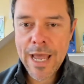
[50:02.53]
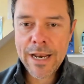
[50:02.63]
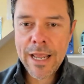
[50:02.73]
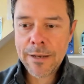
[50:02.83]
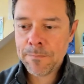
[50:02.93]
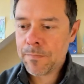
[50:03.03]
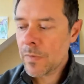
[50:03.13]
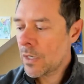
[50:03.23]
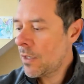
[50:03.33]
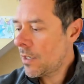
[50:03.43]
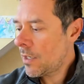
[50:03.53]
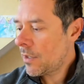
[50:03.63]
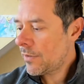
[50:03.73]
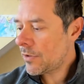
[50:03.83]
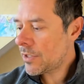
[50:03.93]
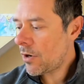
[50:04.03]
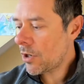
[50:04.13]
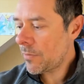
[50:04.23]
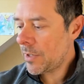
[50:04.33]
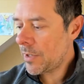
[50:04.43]
And there's an
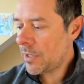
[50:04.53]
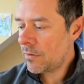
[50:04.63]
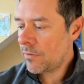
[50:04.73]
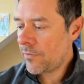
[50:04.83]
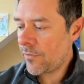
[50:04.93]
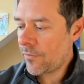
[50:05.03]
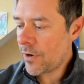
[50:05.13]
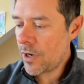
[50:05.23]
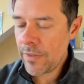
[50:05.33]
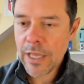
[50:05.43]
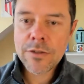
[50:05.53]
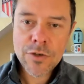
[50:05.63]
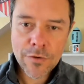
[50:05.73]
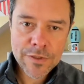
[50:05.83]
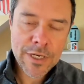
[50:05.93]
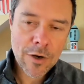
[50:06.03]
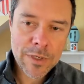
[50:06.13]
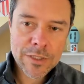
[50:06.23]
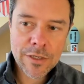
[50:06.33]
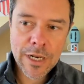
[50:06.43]
argument that Surface and Air
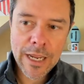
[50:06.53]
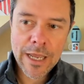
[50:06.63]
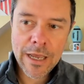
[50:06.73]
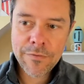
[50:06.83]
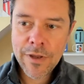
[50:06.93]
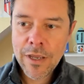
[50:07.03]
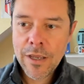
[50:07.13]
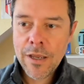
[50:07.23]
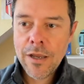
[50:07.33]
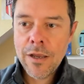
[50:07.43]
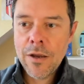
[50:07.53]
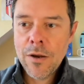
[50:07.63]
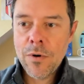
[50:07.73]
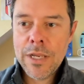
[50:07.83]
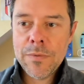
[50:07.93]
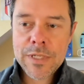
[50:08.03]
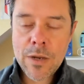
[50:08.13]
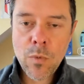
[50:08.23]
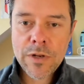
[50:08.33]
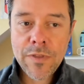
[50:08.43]
Missile and I have where he was like,
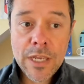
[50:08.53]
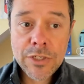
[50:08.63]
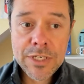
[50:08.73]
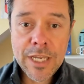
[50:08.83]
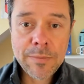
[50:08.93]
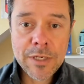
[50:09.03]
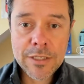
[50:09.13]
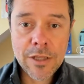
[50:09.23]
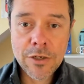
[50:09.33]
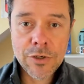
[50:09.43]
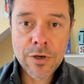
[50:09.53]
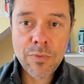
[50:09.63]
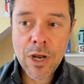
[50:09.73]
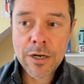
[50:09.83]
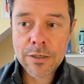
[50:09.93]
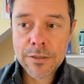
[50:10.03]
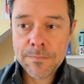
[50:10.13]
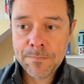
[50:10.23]
what if they had just kept it as a luxury product?